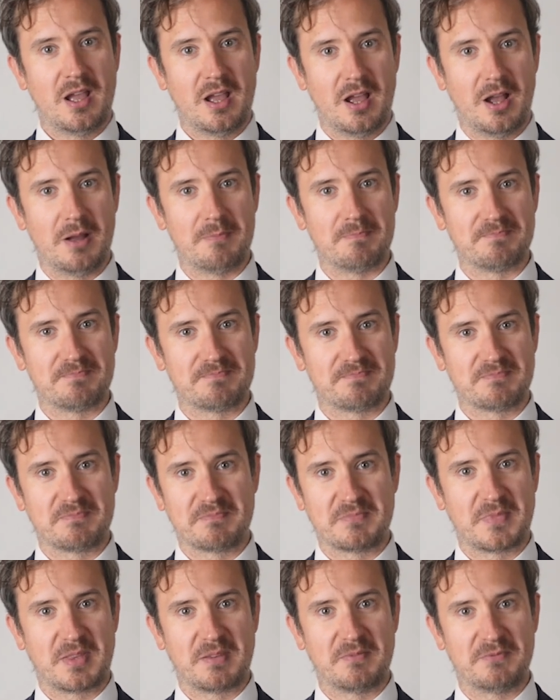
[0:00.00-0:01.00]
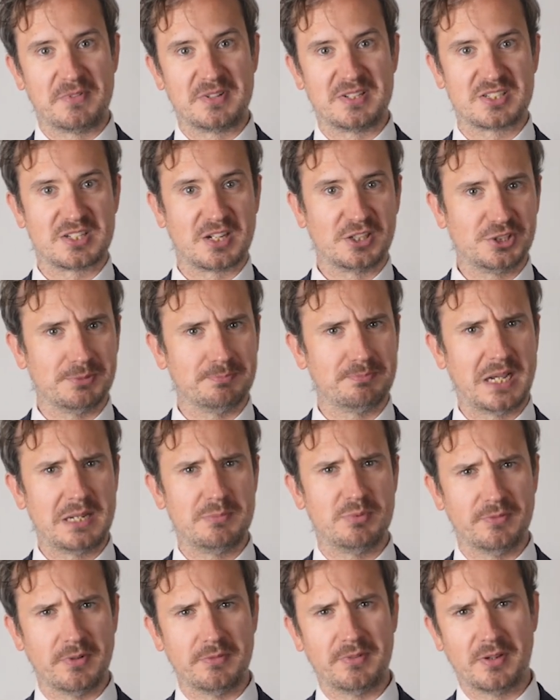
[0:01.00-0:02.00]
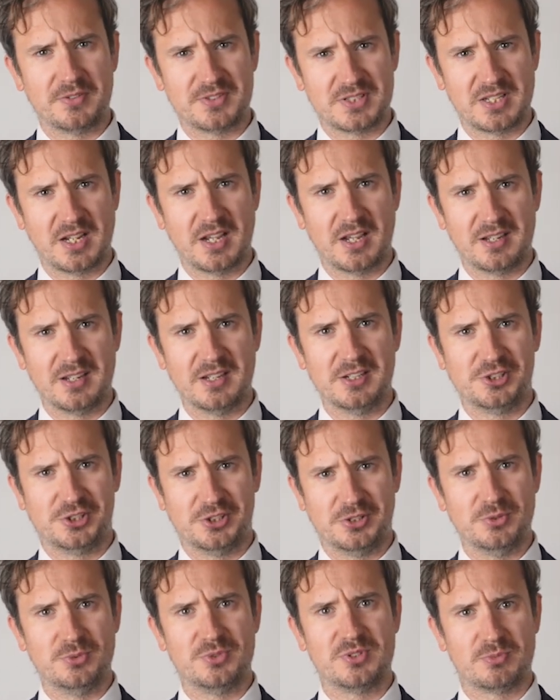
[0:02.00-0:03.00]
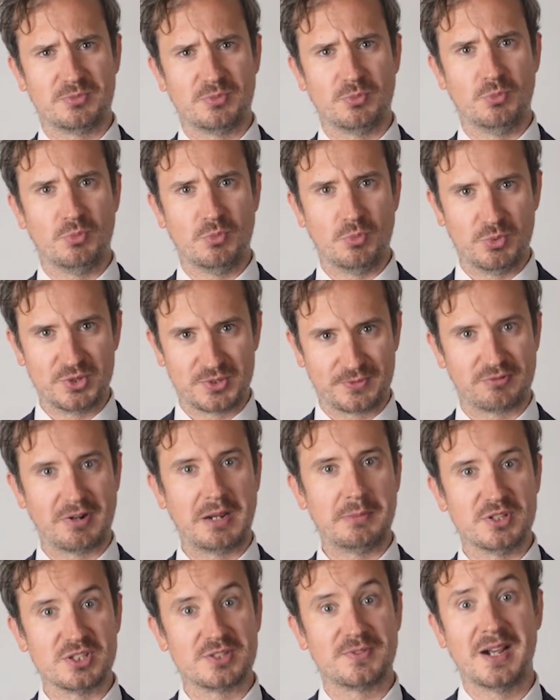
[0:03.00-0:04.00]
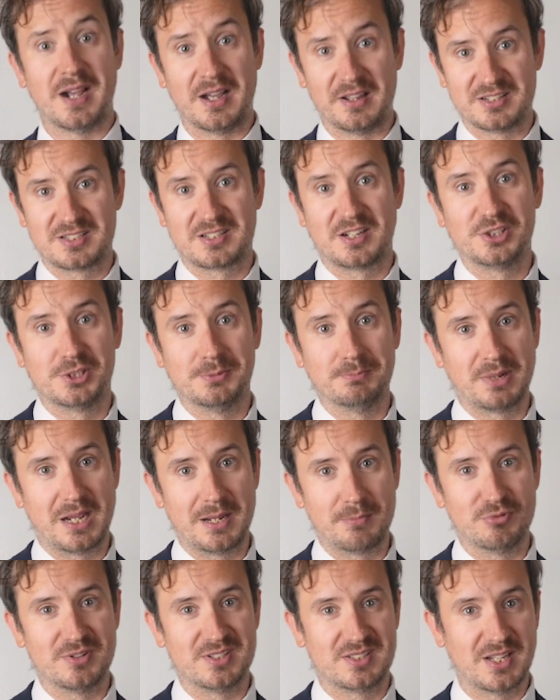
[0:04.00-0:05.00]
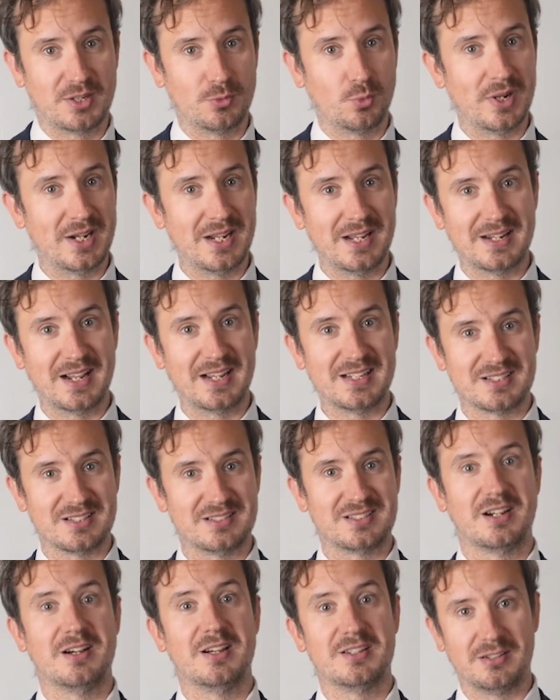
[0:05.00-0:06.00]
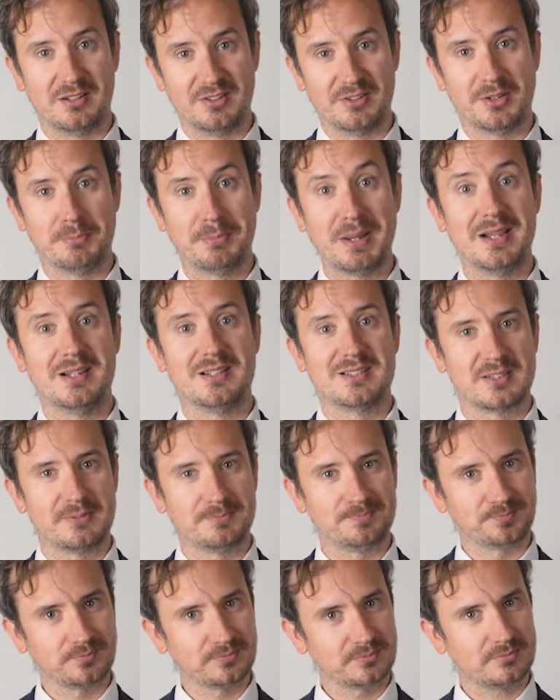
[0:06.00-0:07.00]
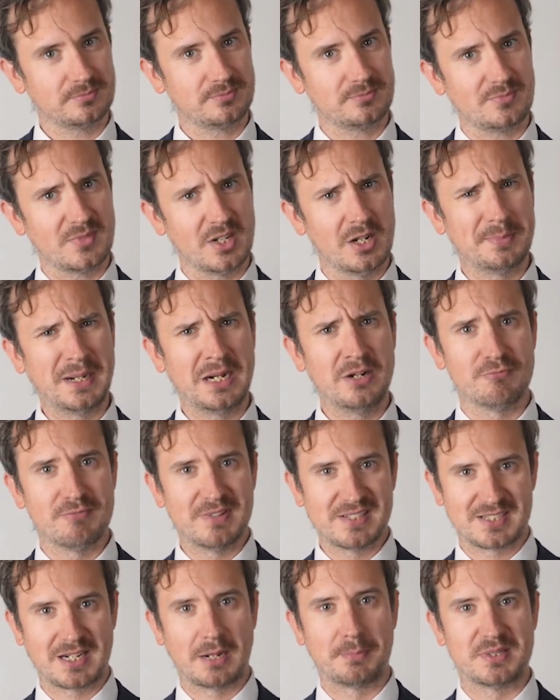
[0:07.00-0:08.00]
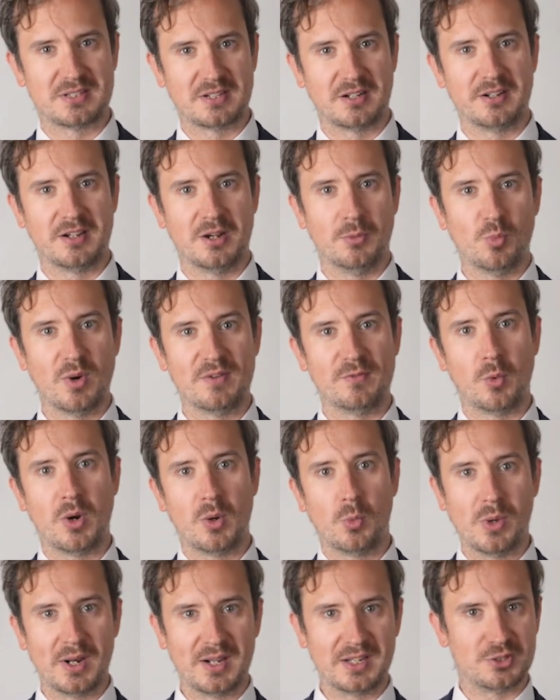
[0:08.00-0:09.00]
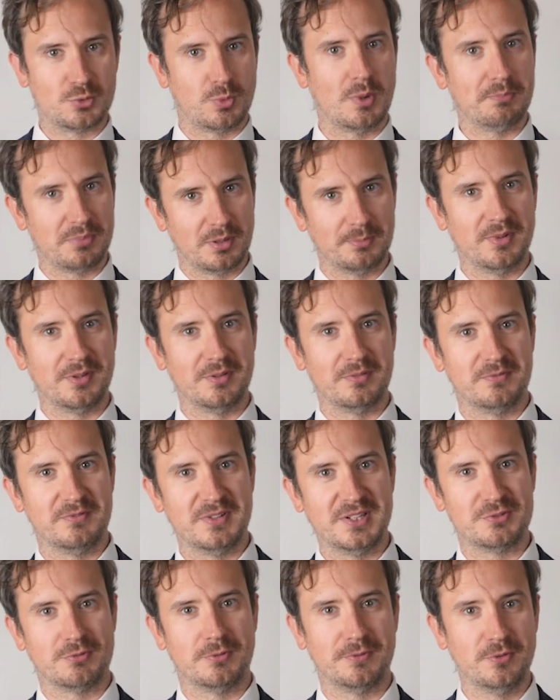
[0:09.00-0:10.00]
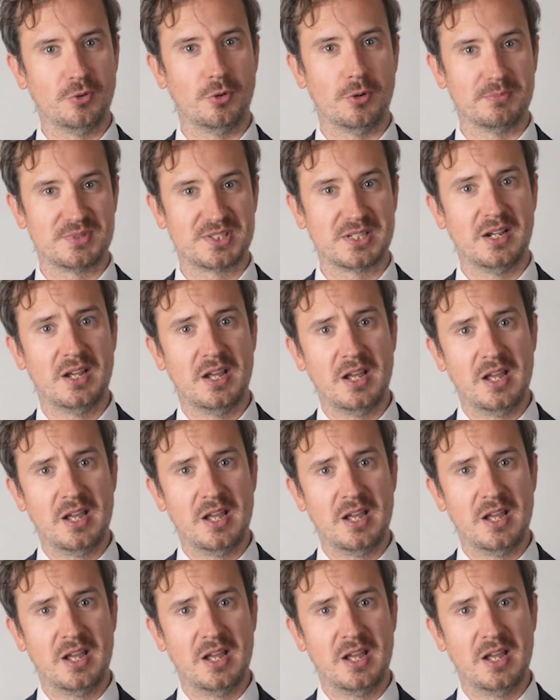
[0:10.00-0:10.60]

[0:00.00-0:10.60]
The discussion paper that the FCA issued was framed as that, a discussion paper. It said we need a societal debate about risk appetite and whether we're willing to implement these reforms.